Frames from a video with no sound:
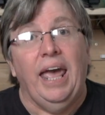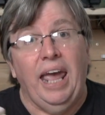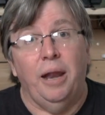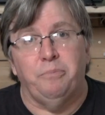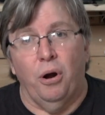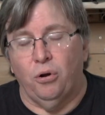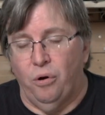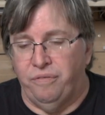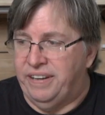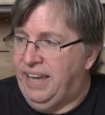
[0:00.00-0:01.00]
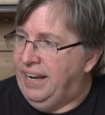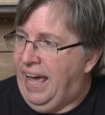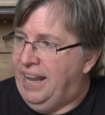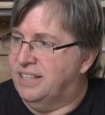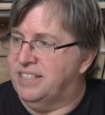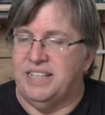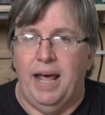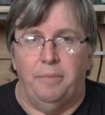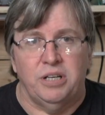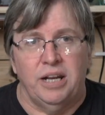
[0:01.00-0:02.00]
it broke off again and it
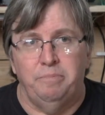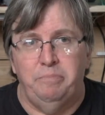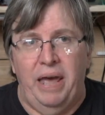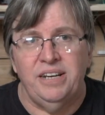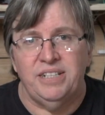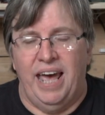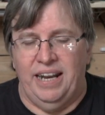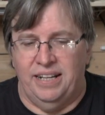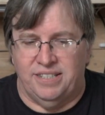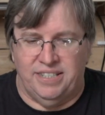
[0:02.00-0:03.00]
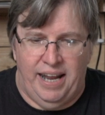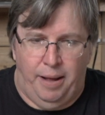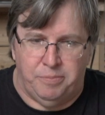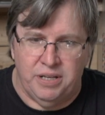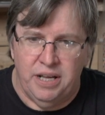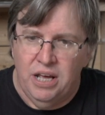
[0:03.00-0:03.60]
snapped. It bent and it snapped.